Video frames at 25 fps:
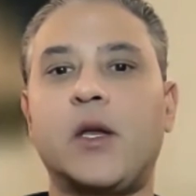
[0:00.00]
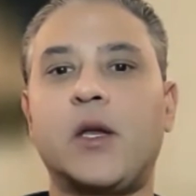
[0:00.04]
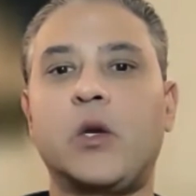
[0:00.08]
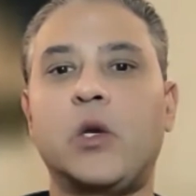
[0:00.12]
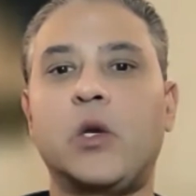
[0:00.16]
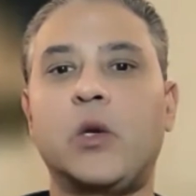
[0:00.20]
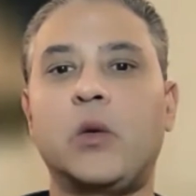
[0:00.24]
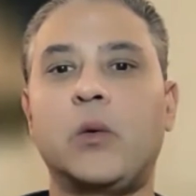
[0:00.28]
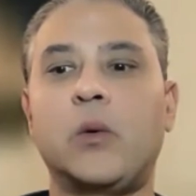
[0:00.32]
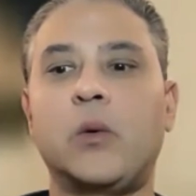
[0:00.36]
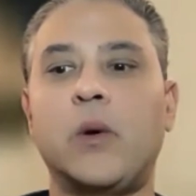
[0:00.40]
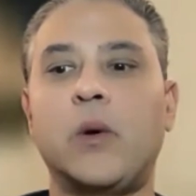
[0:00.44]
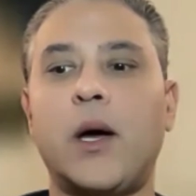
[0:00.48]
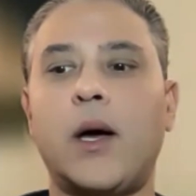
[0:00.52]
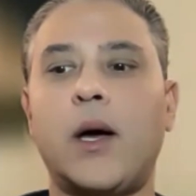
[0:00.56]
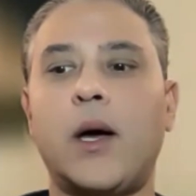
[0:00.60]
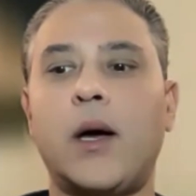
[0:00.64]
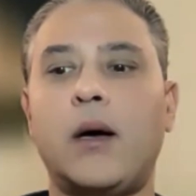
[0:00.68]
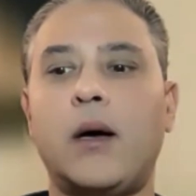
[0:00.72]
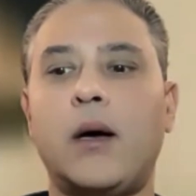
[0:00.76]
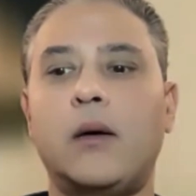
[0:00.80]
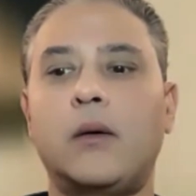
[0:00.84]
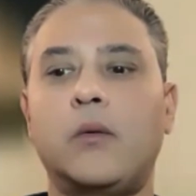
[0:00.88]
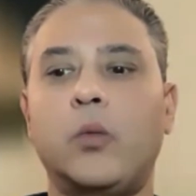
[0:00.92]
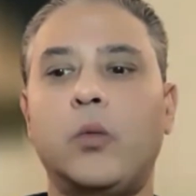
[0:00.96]
new
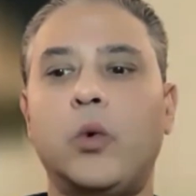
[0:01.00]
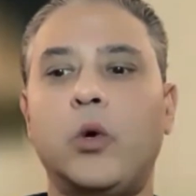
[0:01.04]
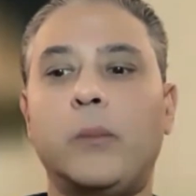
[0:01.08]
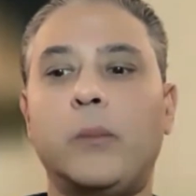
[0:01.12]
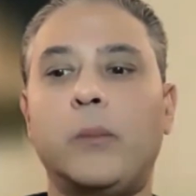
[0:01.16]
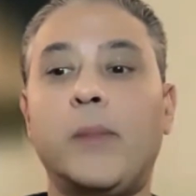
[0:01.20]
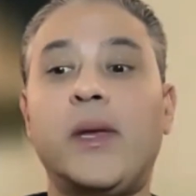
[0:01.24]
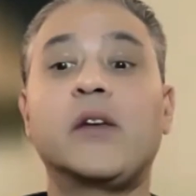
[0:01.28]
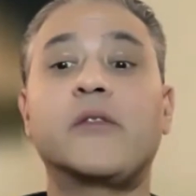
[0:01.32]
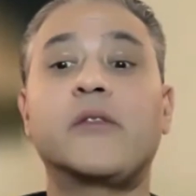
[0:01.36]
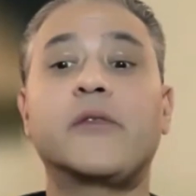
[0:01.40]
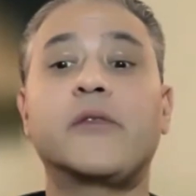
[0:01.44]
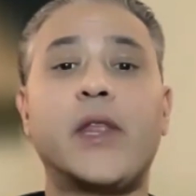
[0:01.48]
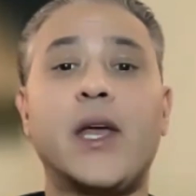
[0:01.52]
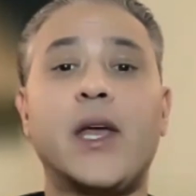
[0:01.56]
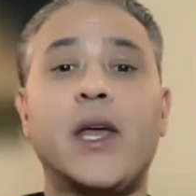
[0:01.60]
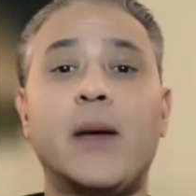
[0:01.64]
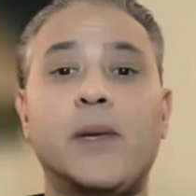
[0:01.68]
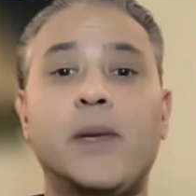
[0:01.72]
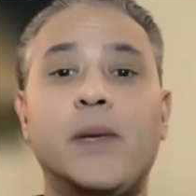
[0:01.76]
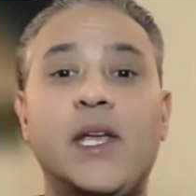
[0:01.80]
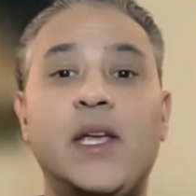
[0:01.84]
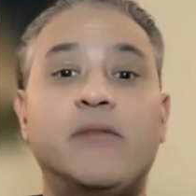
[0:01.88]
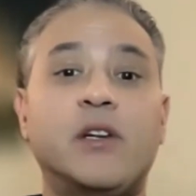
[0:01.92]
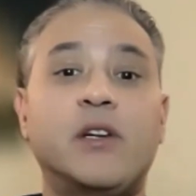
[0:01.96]
will mean for
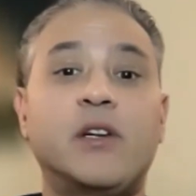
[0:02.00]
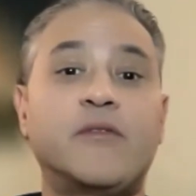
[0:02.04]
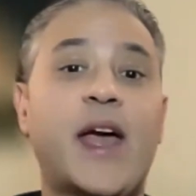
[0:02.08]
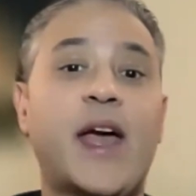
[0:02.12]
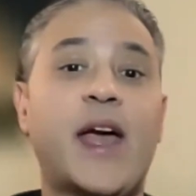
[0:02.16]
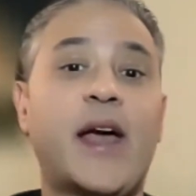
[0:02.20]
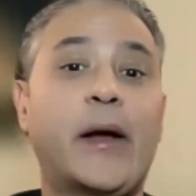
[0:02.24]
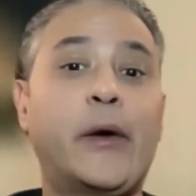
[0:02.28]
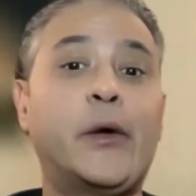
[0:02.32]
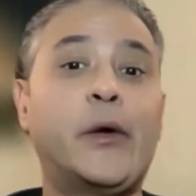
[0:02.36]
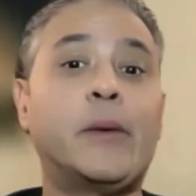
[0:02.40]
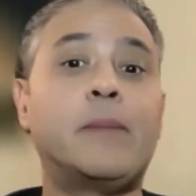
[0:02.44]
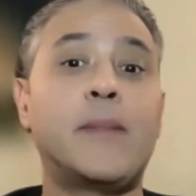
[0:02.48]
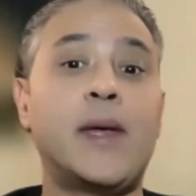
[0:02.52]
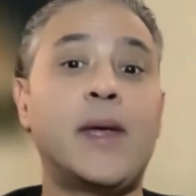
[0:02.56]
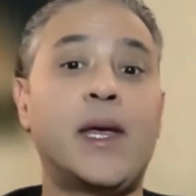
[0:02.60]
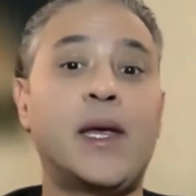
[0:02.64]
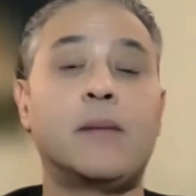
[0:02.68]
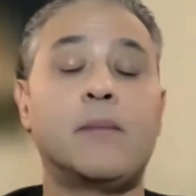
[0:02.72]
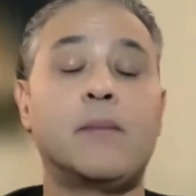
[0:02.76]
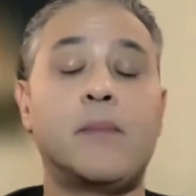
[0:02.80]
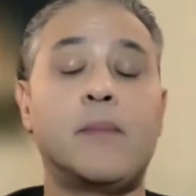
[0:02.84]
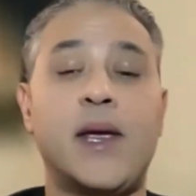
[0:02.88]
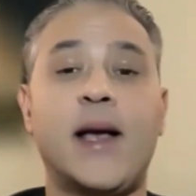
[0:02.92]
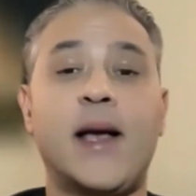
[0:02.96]
them, even if that could
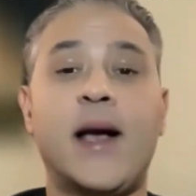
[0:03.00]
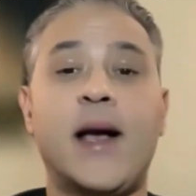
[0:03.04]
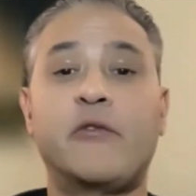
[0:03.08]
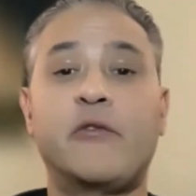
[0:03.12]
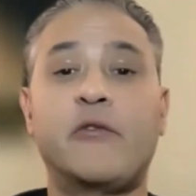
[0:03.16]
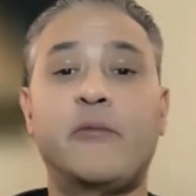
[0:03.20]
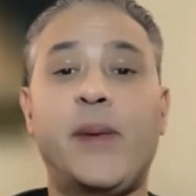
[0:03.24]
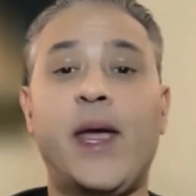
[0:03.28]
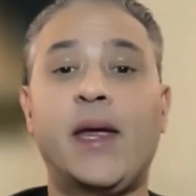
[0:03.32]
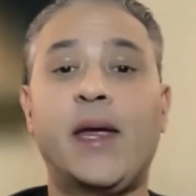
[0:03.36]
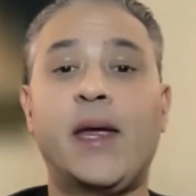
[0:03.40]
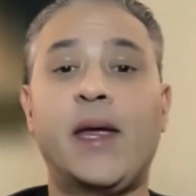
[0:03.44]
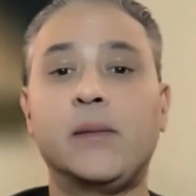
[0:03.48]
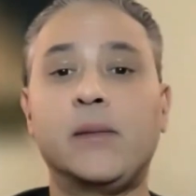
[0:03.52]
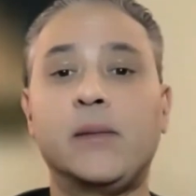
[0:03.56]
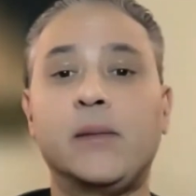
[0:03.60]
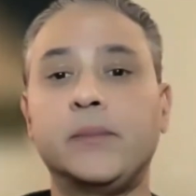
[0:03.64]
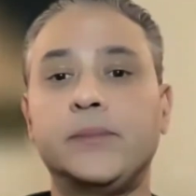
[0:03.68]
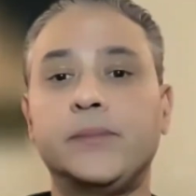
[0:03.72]
mean being out of pain.